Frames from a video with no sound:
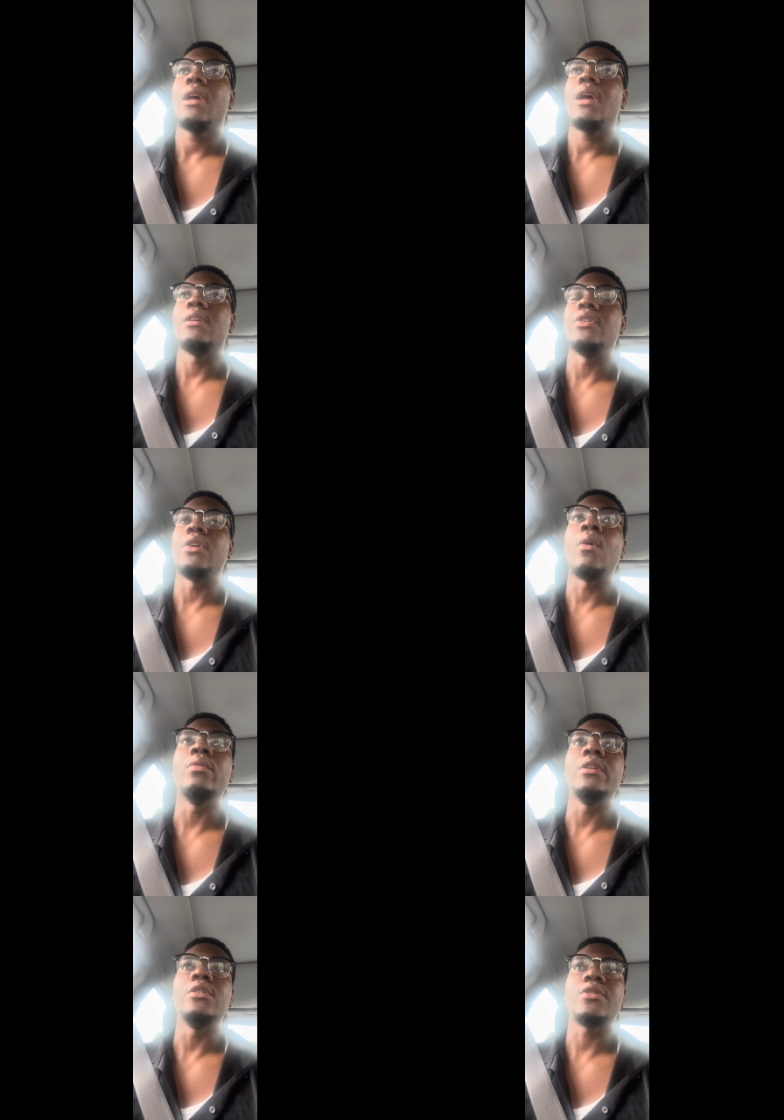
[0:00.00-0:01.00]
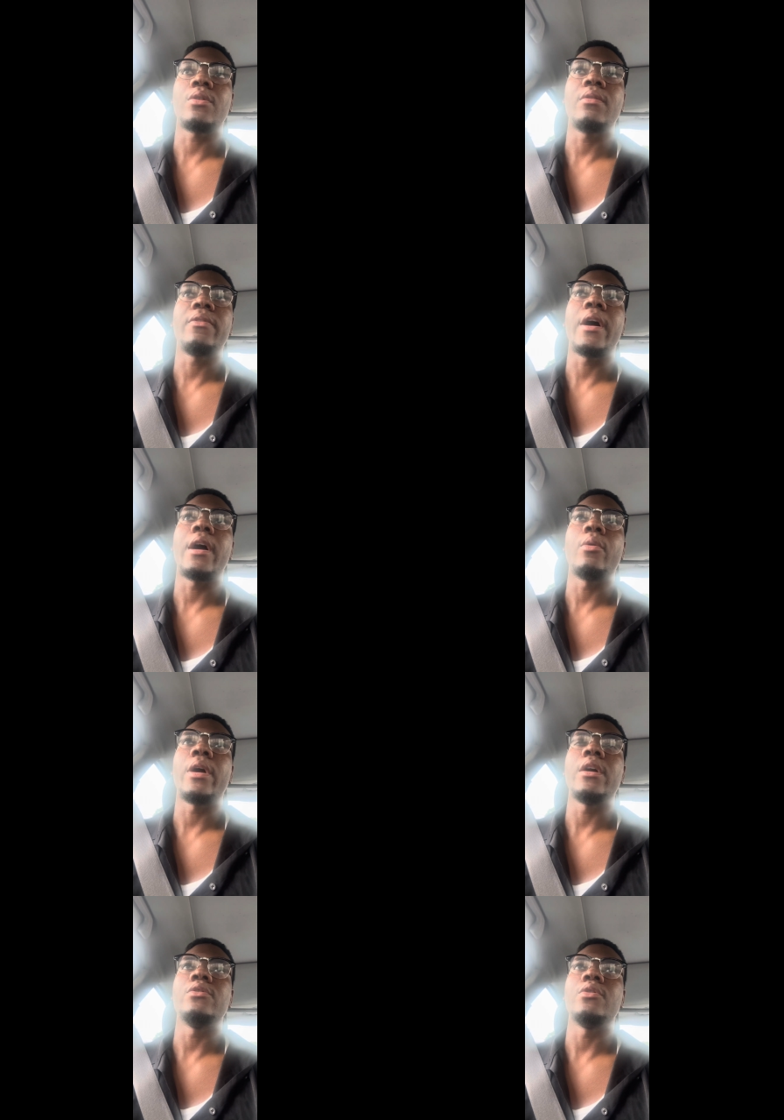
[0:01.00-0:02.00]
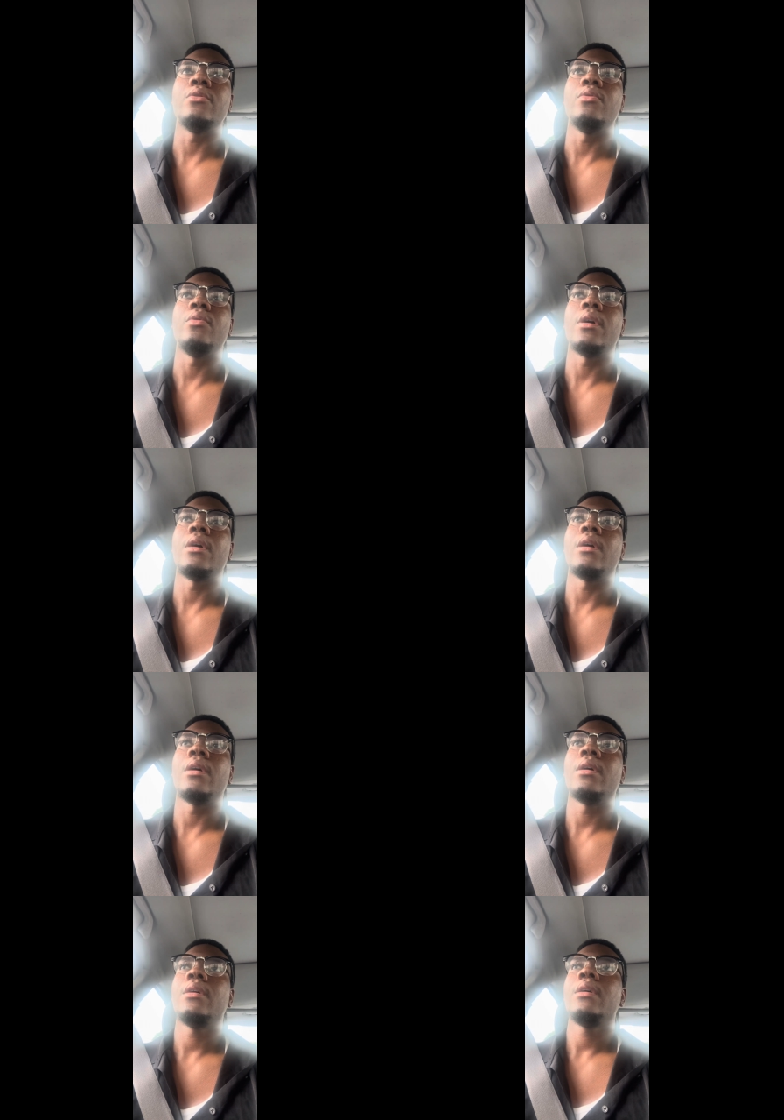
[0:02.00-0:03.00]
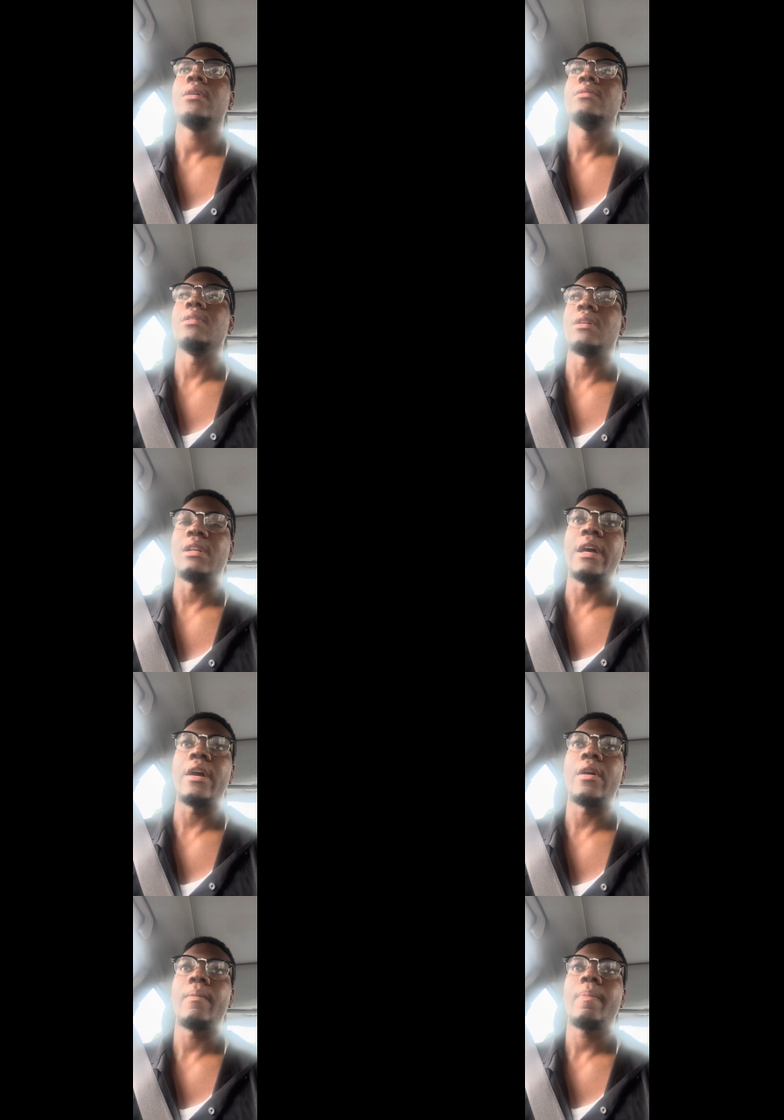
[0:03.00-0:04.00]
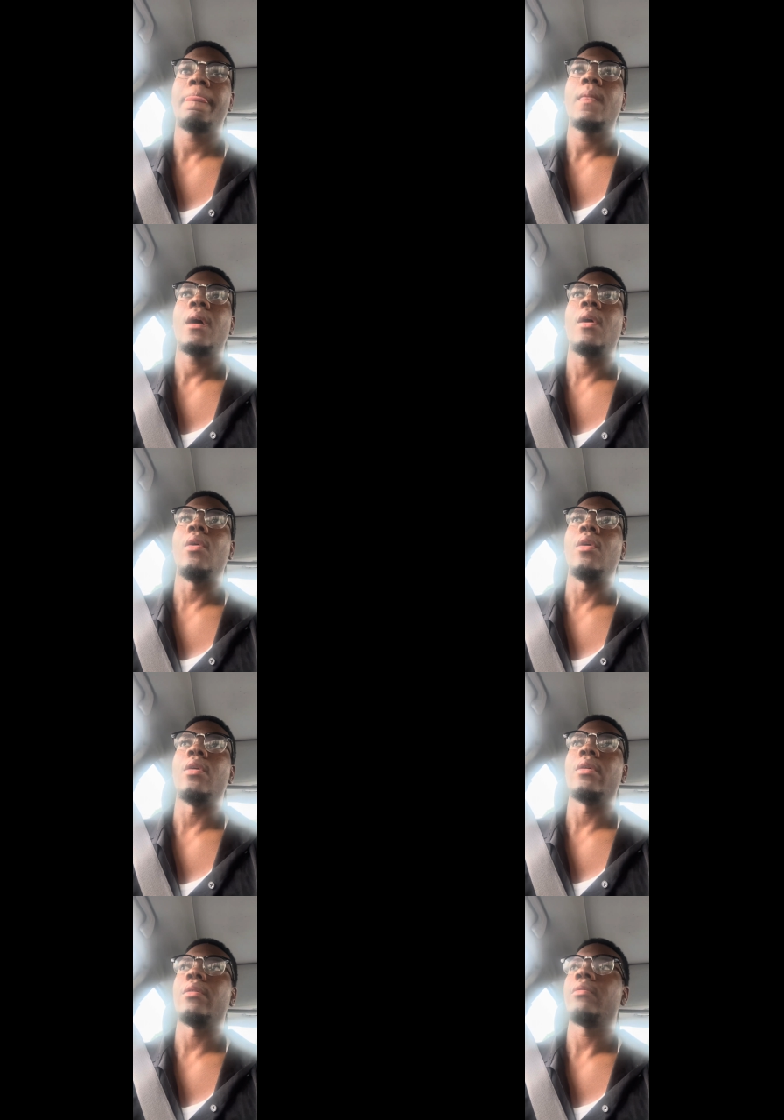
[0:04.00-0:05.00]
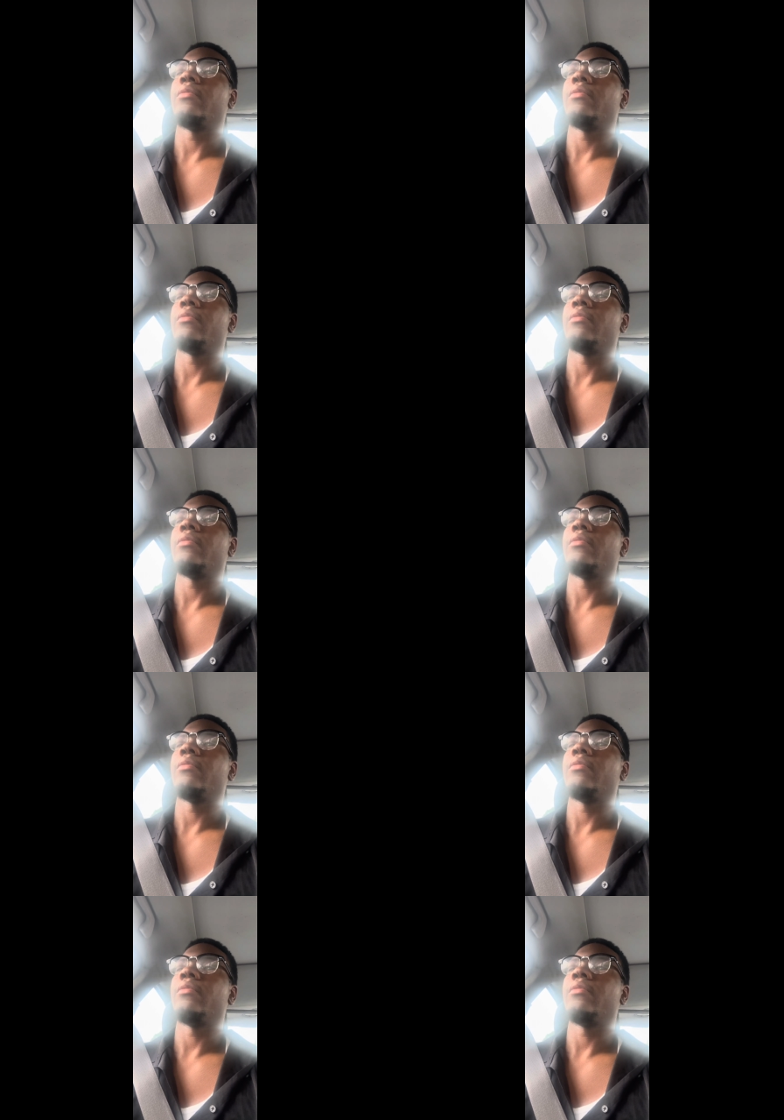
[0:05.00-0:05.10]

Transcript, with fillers: is the only surefire way to uh, declare or